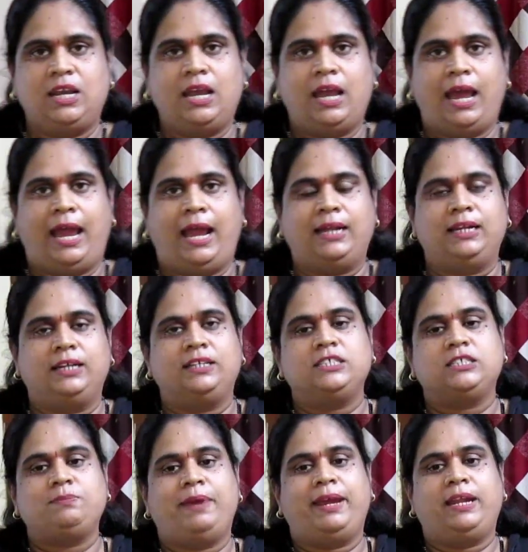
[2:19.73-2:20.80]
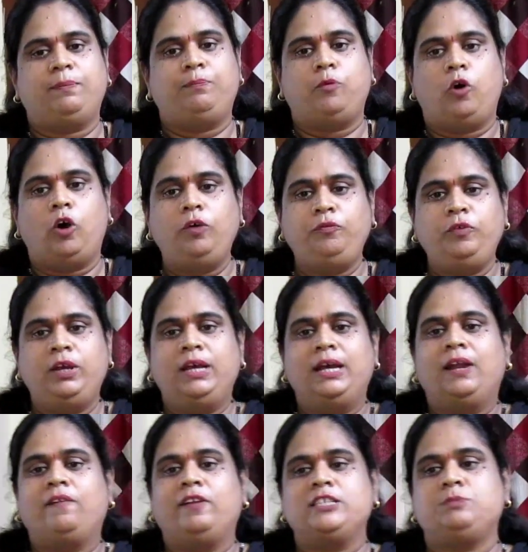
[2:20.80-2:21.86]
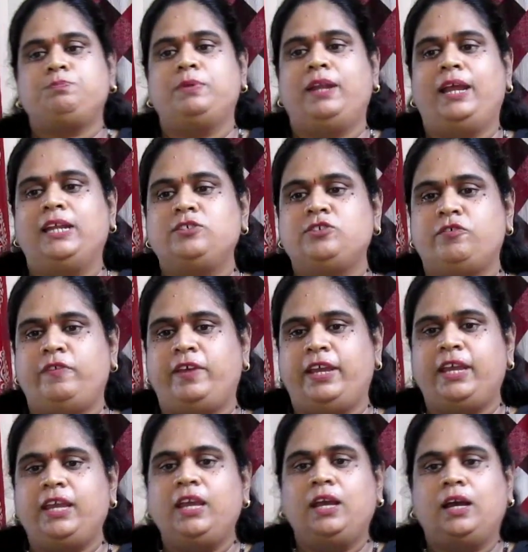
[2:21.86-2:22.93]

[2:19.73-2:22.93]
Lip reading: and it is made up of respiratory